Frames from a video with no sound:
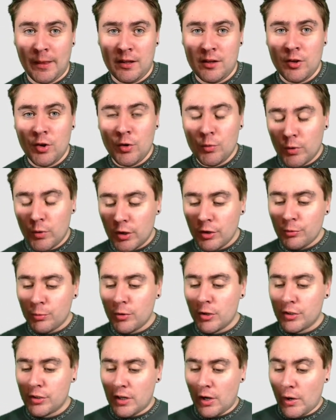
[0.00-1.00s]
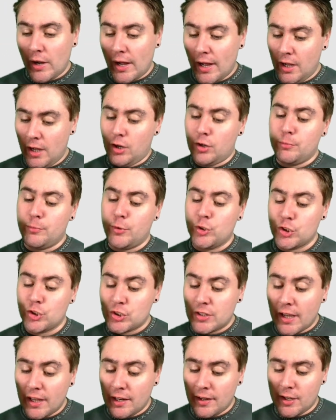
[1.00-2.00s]
We're going to work out how much
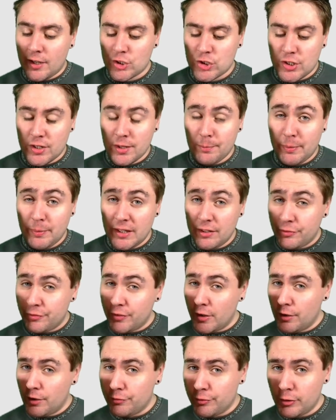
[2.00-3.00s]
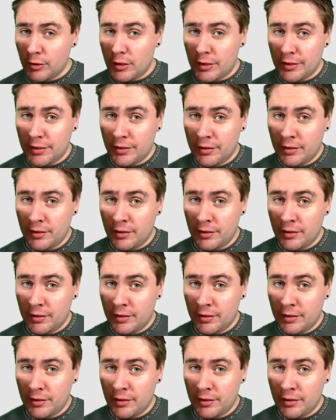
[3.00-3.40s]
that'll actually be further on.